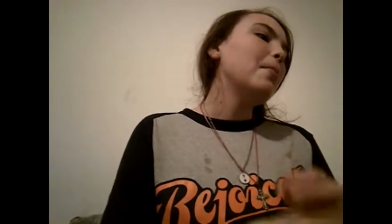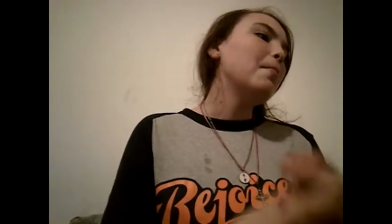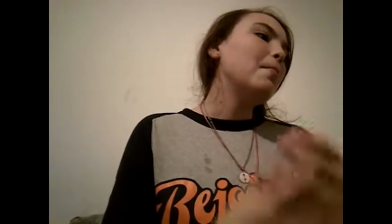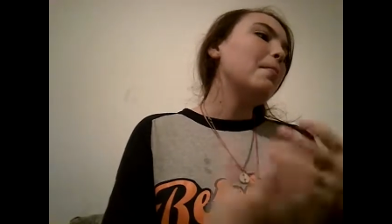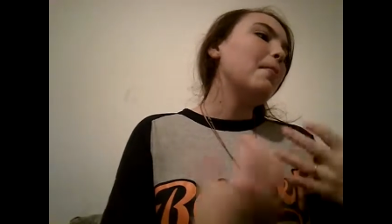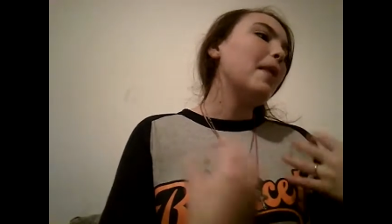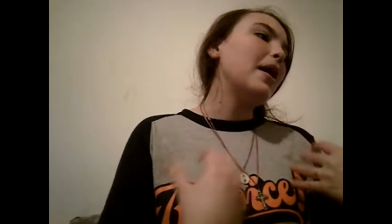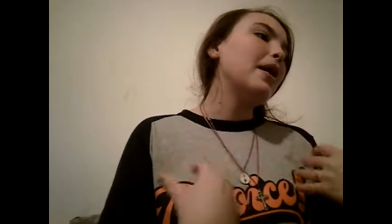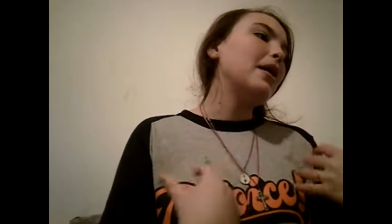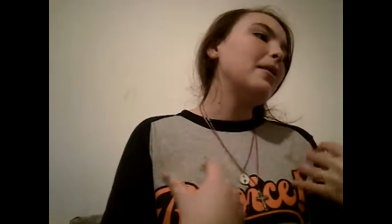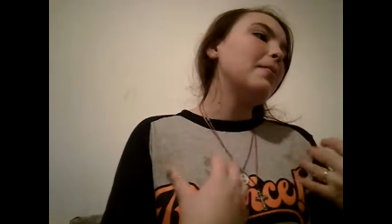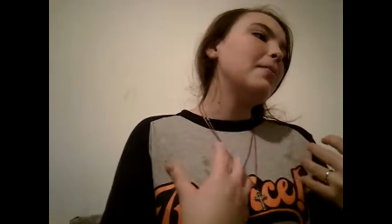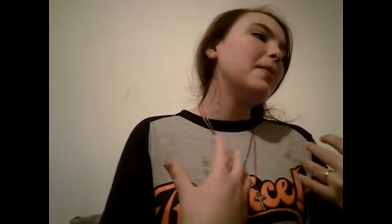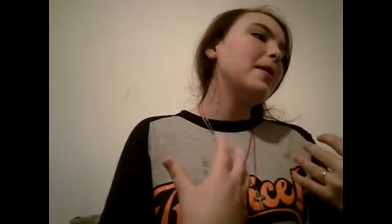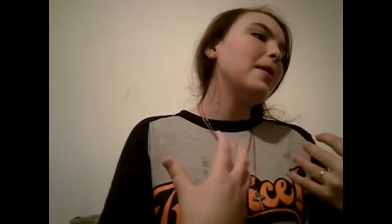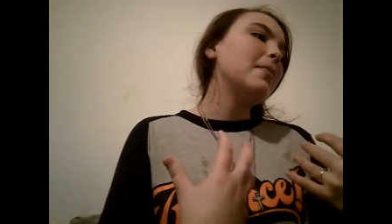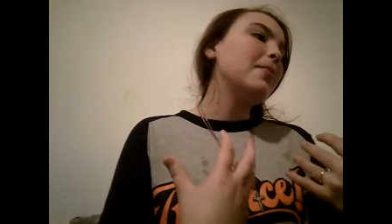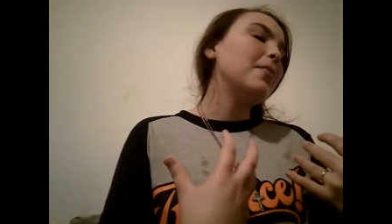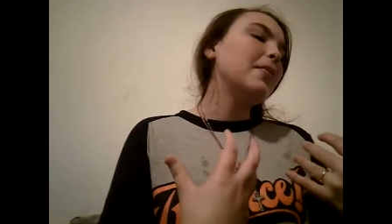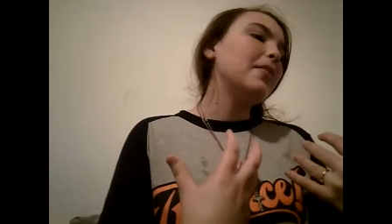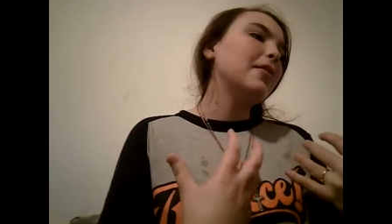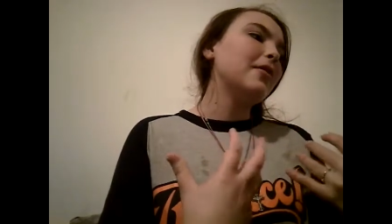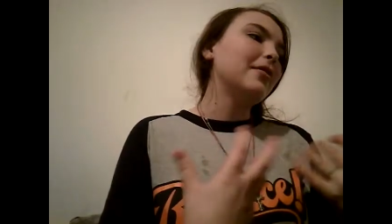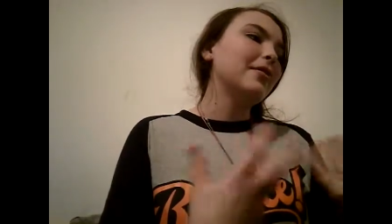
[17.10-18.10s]
Many
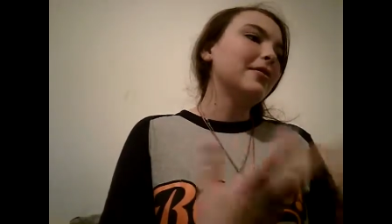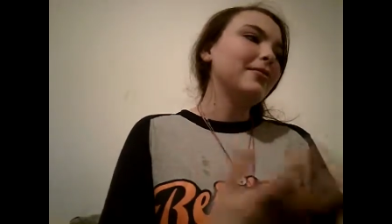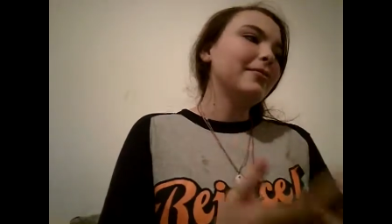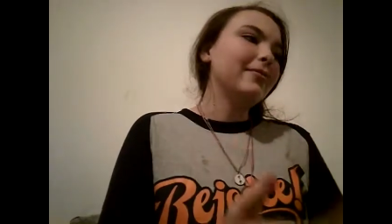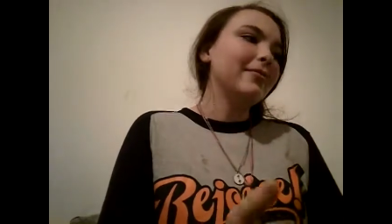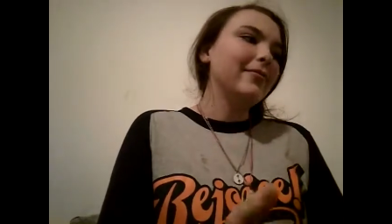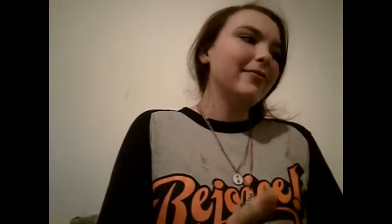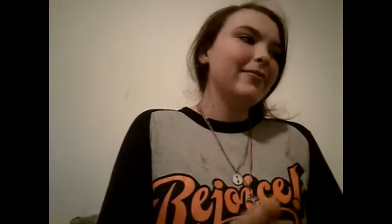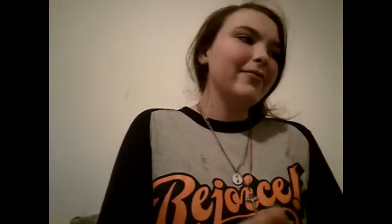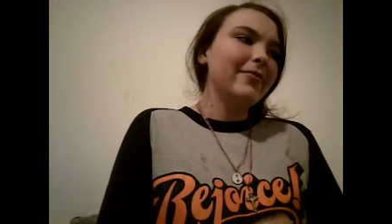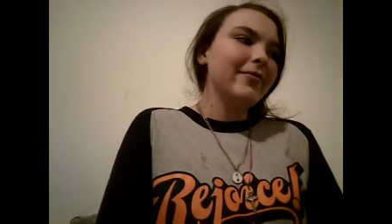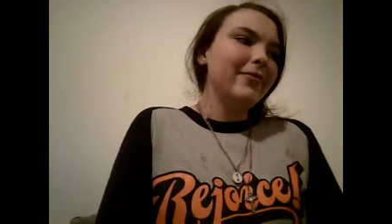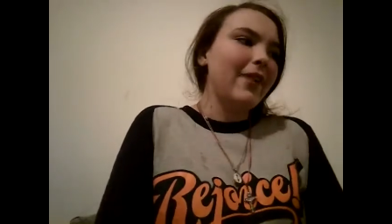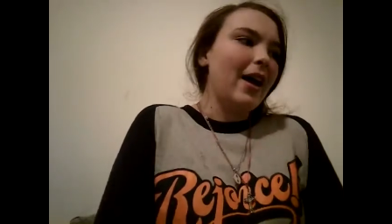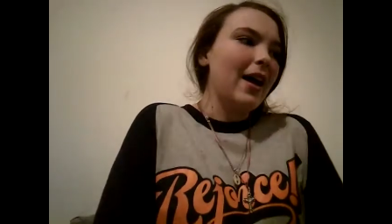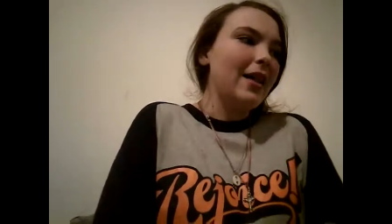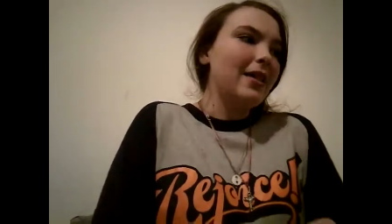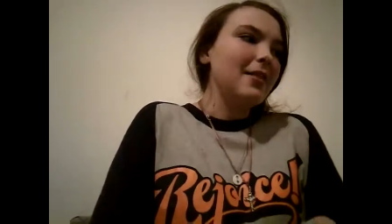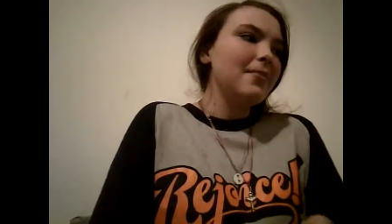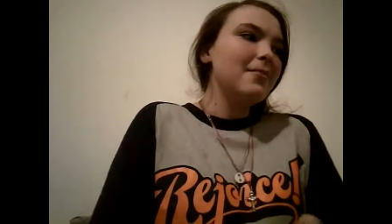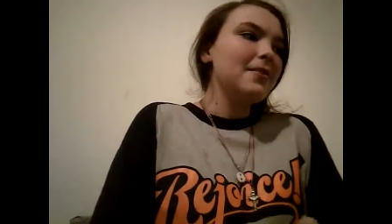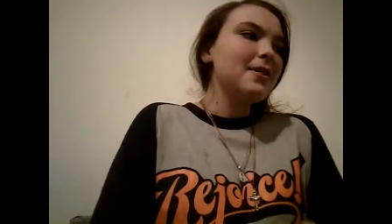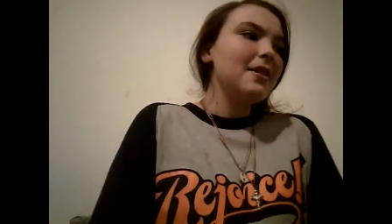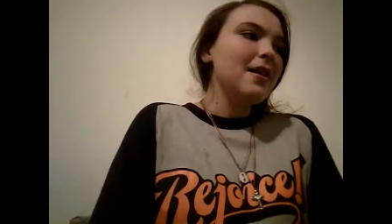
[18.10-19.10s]
people
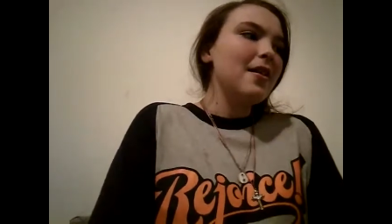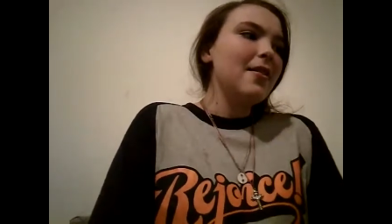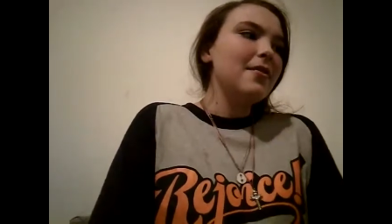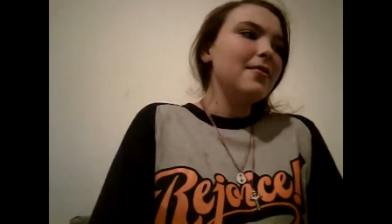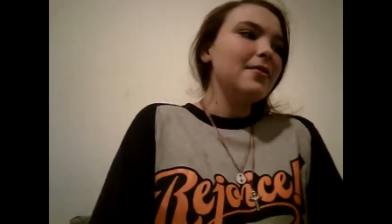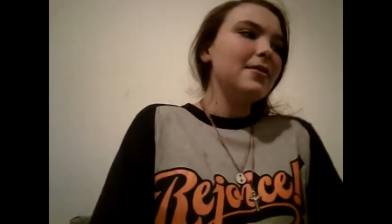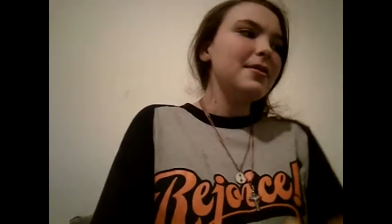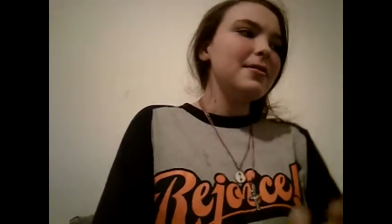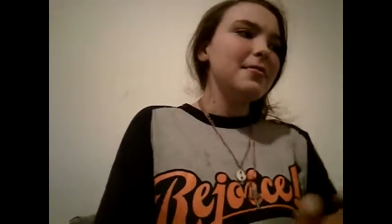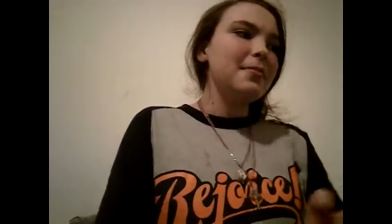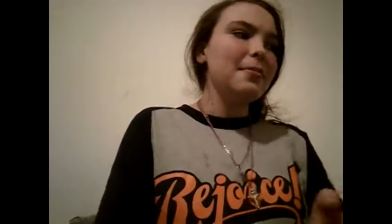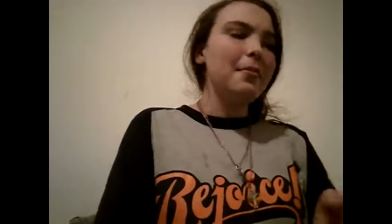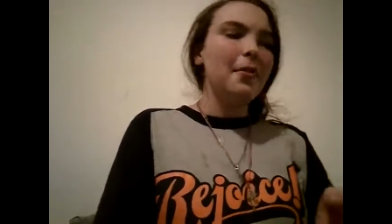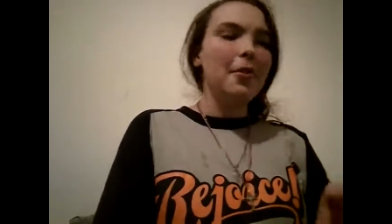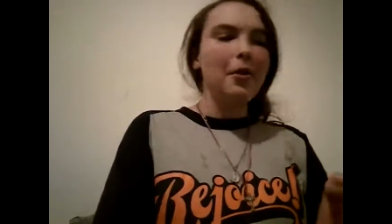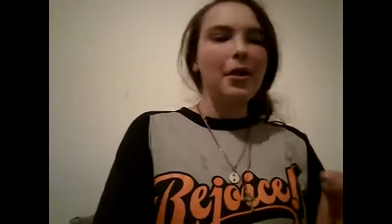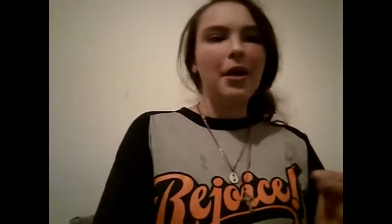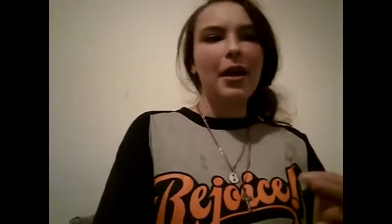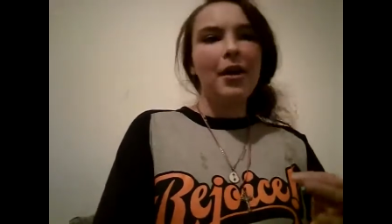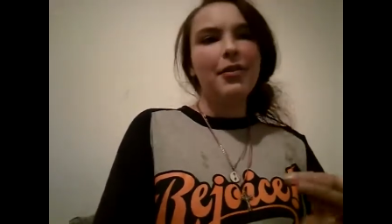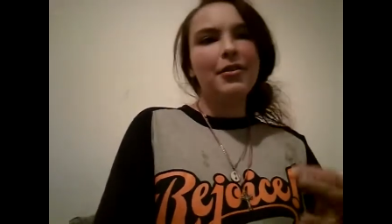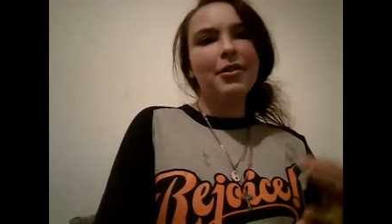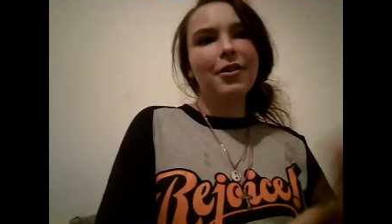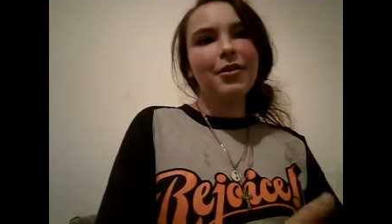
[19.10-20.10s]
find themselves pulling
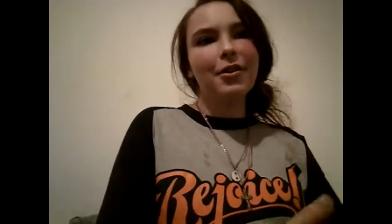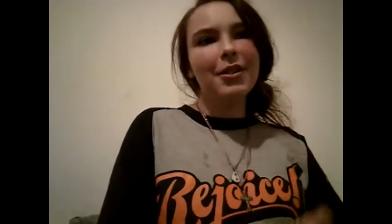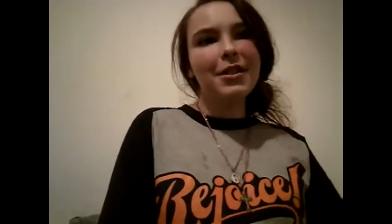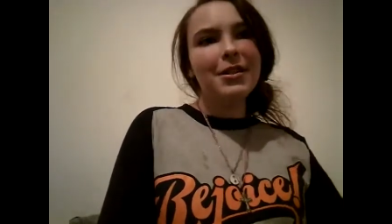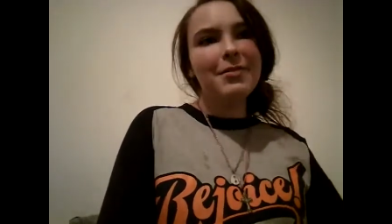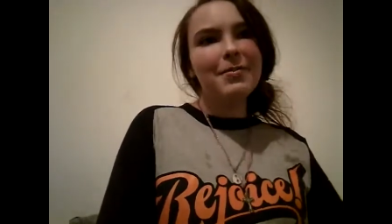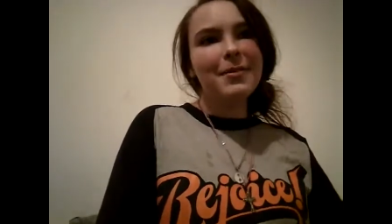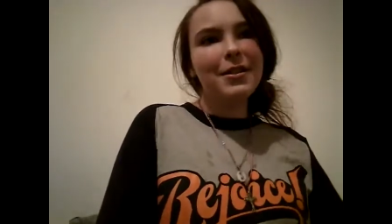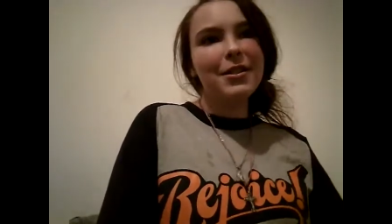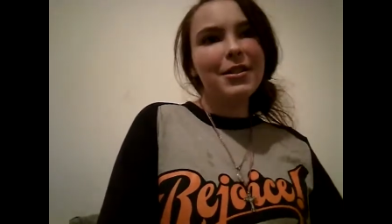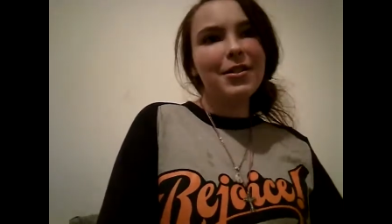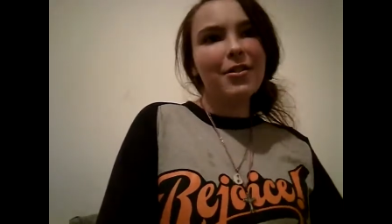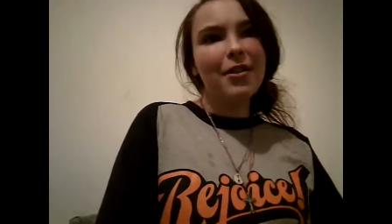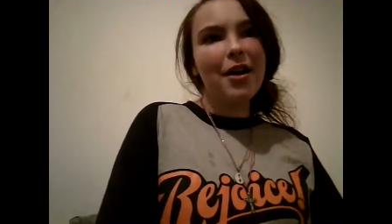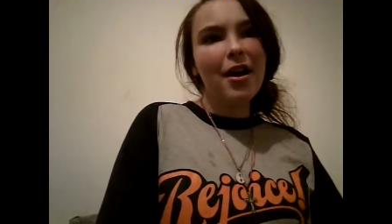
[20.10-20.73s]
out the Christmas